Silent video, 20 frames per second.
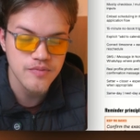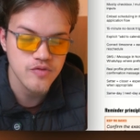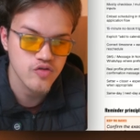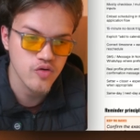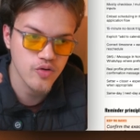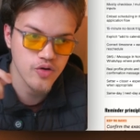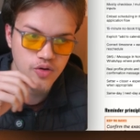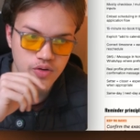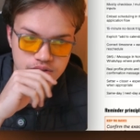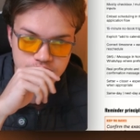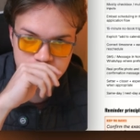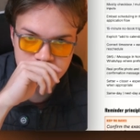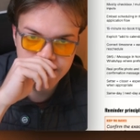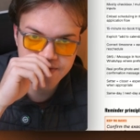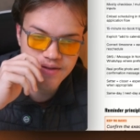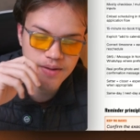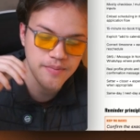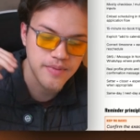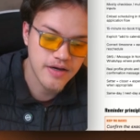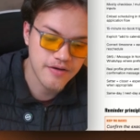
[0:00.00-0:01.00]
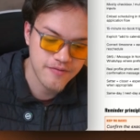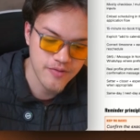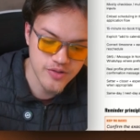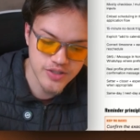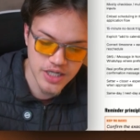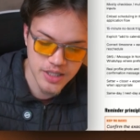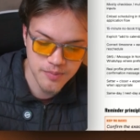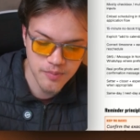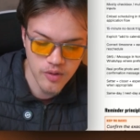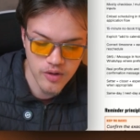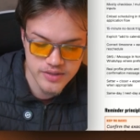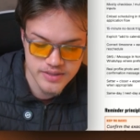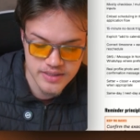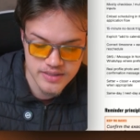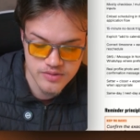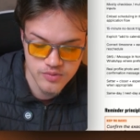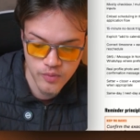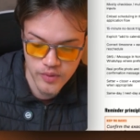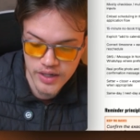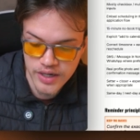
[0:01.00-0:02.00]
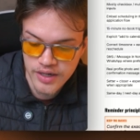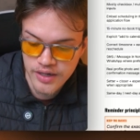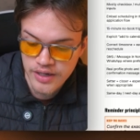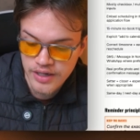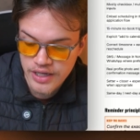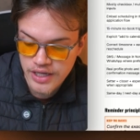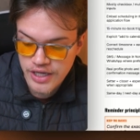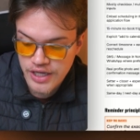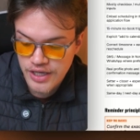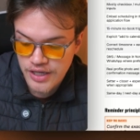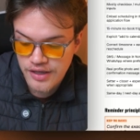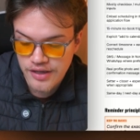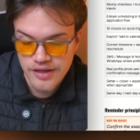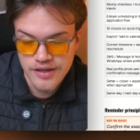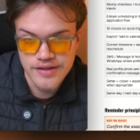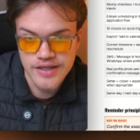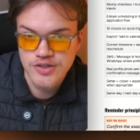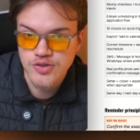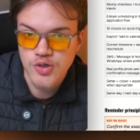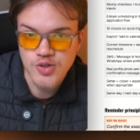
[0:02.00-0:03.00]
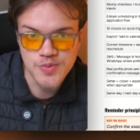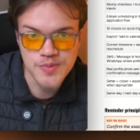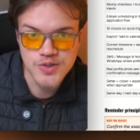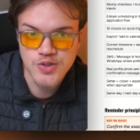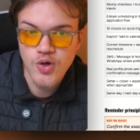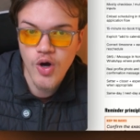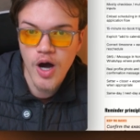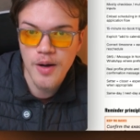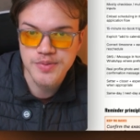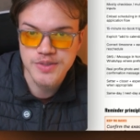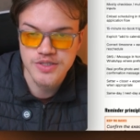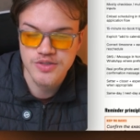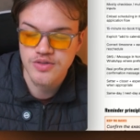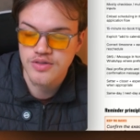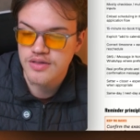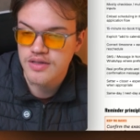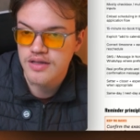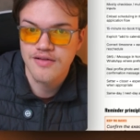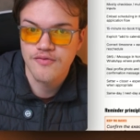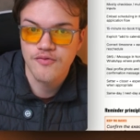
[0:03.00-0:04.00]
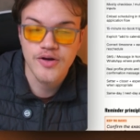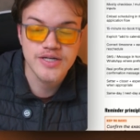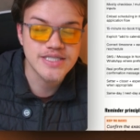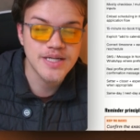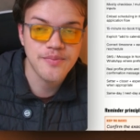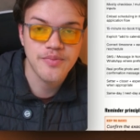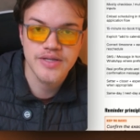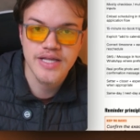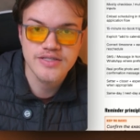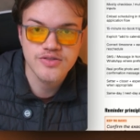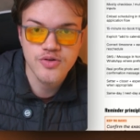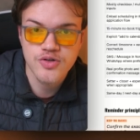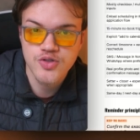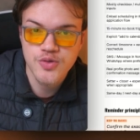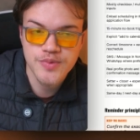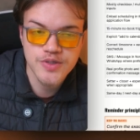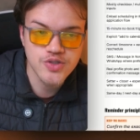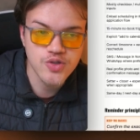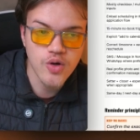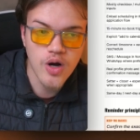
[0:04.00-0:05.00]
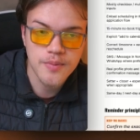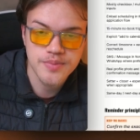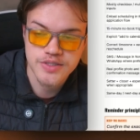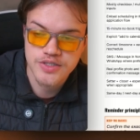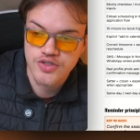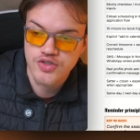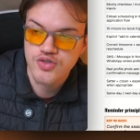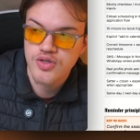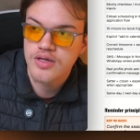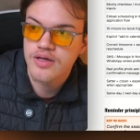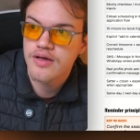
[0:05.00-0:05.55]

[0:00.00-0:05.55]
So you're going to give them a few check boxes where there's going to be two options. For example, there's going to be two options.